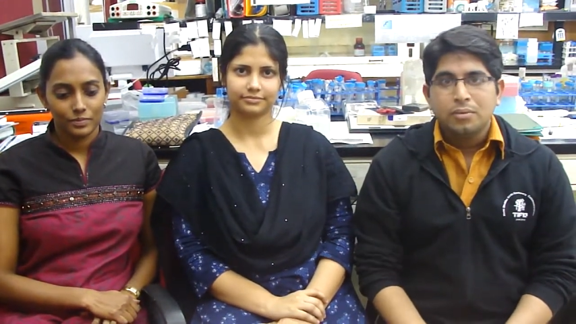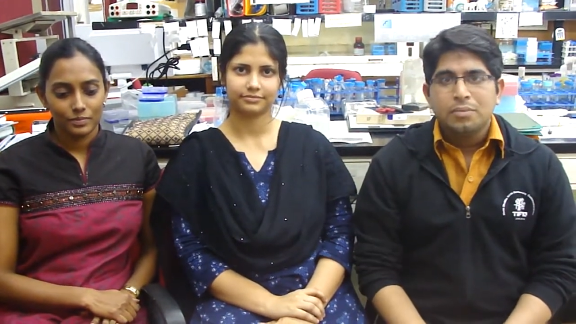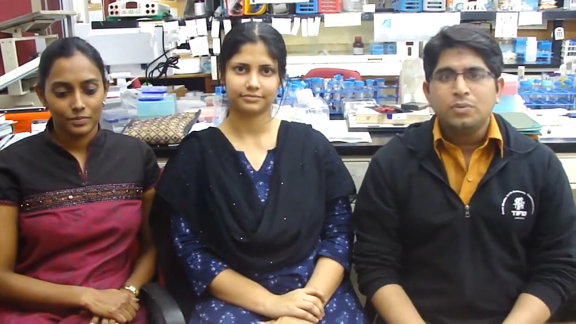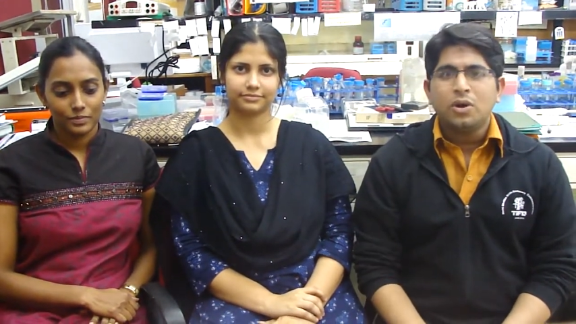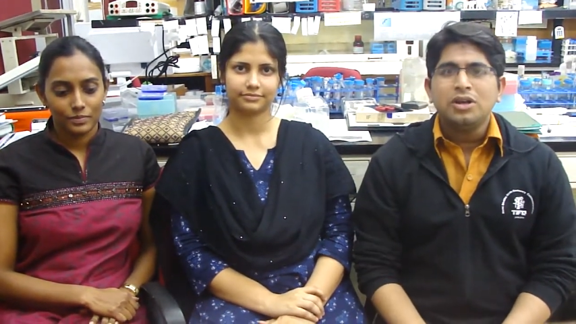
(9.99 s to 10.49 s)

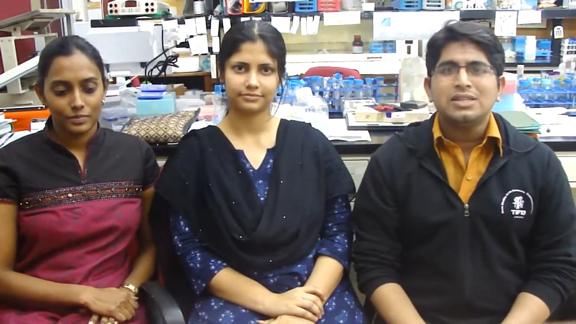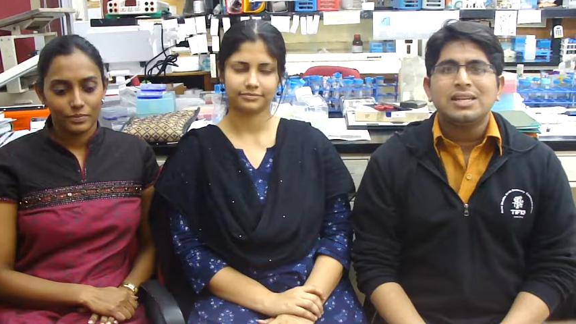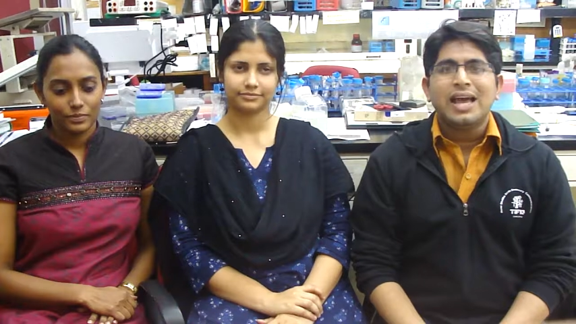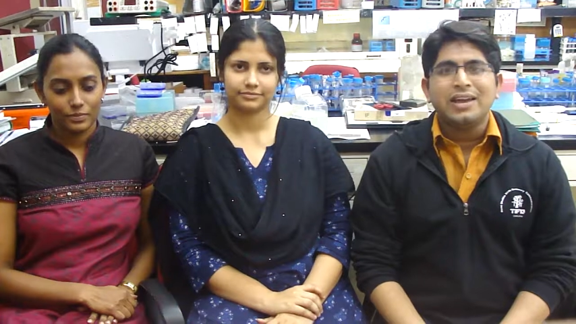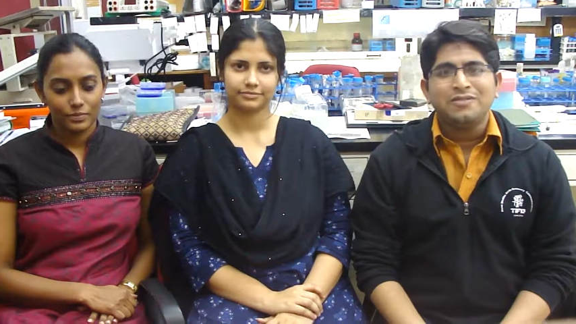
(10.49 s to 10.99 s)
Speaker 1: But what does
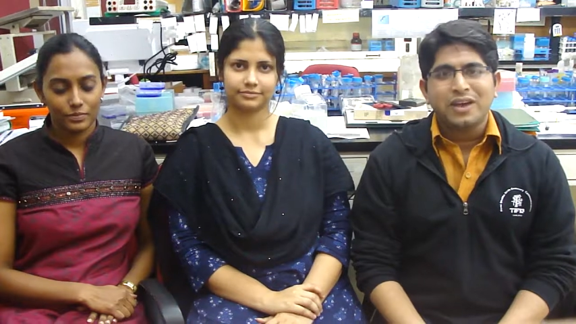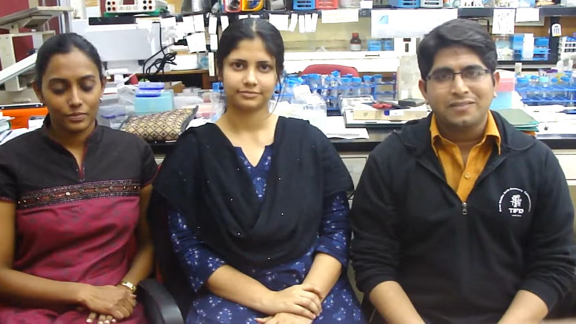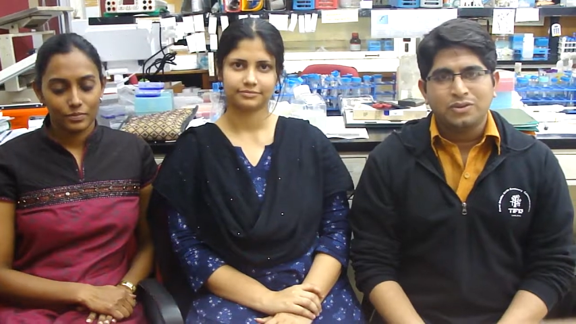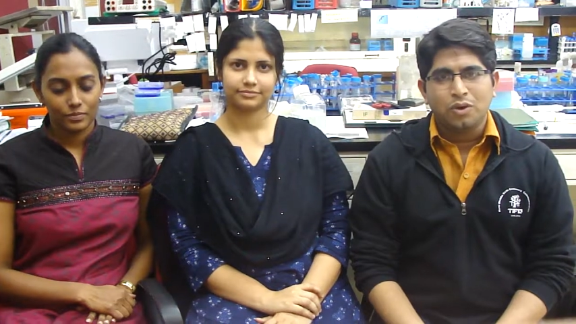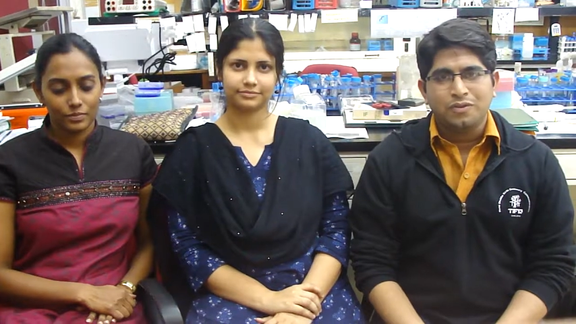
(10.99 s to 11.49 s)
life
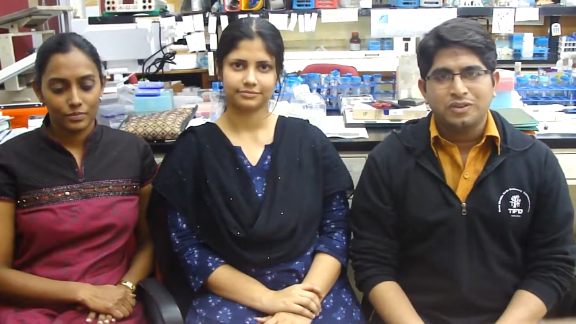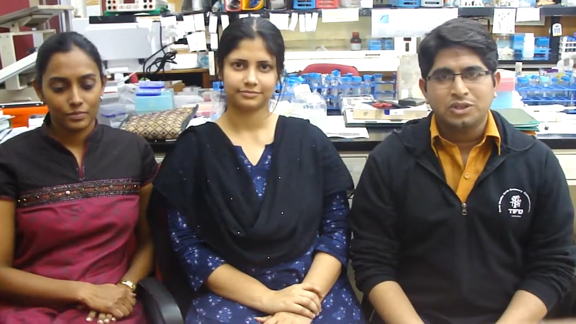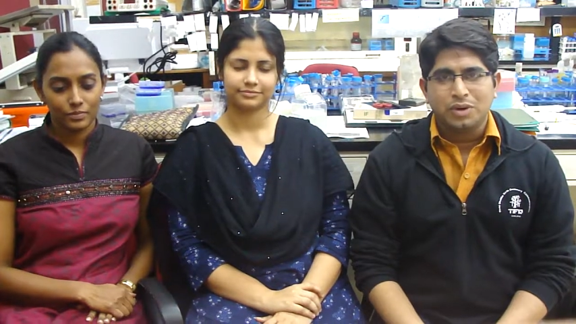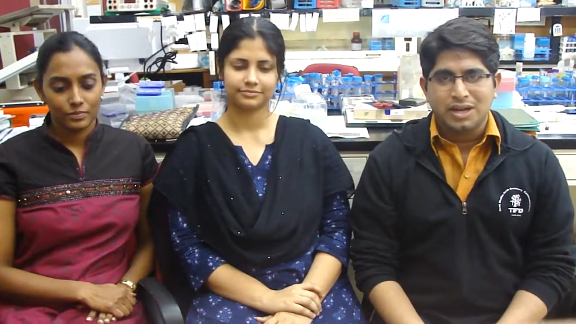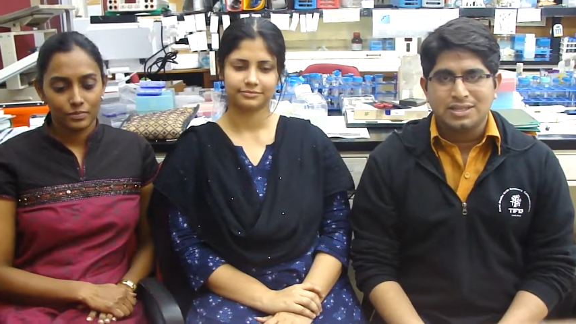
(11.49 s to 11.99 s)
have to offer to
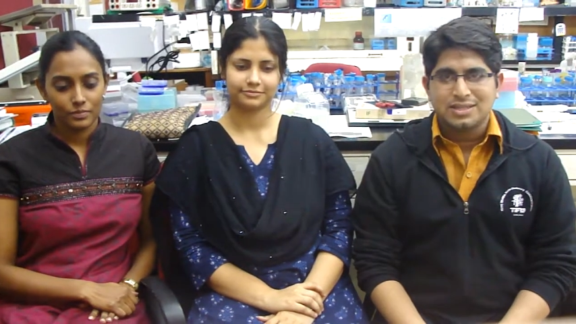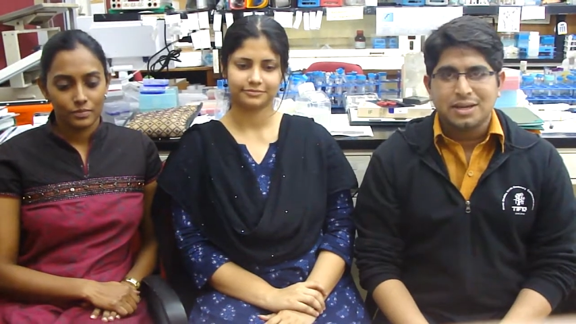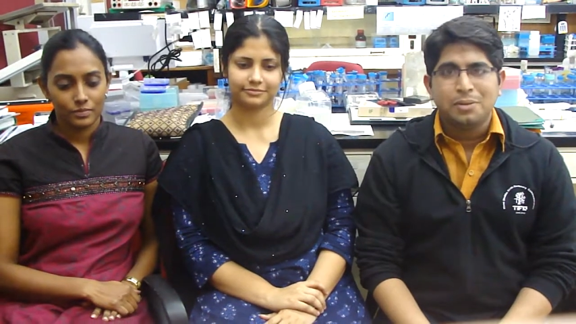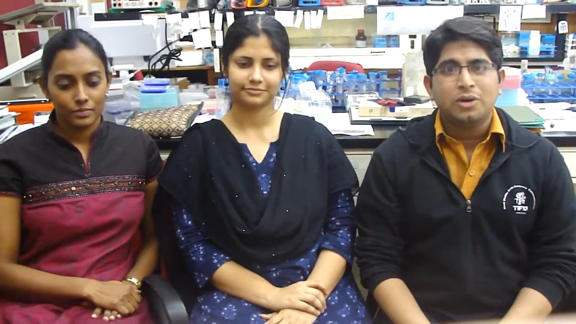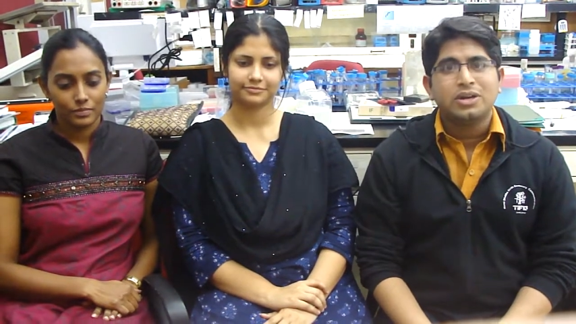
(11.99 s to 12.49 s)
us
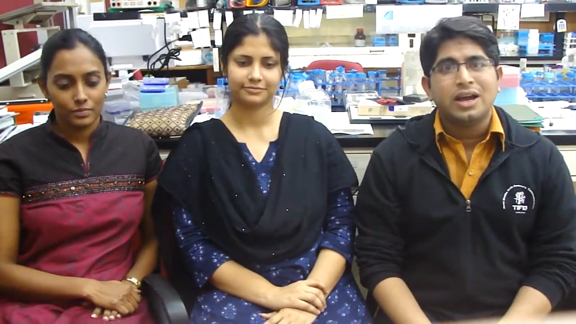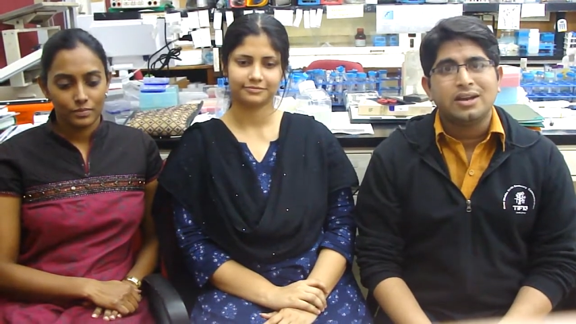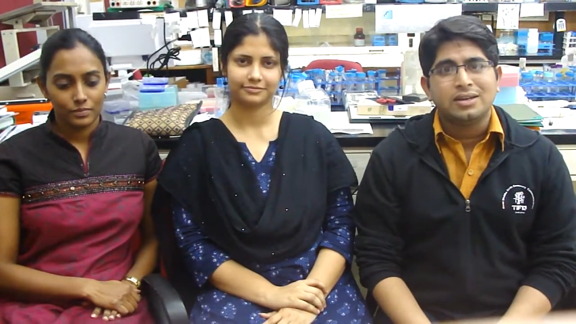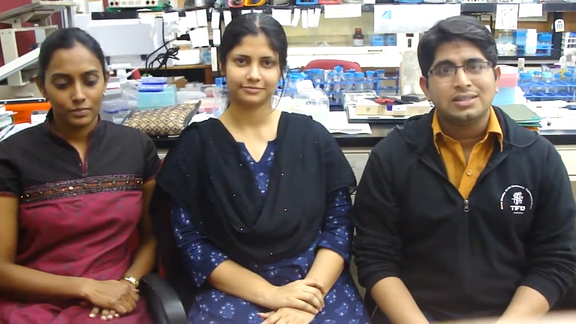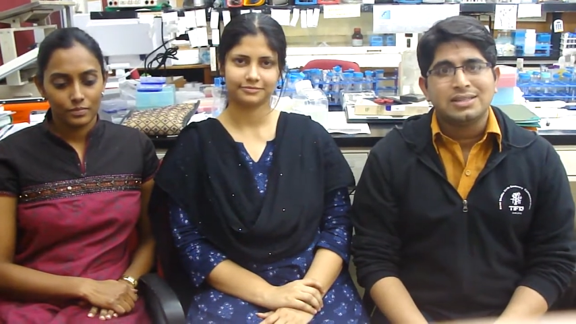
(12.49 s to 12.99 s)
about
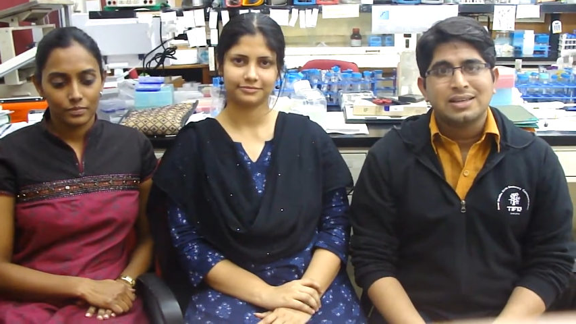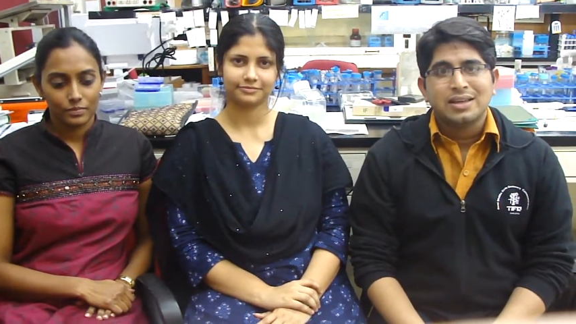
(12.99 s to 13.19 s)
colors?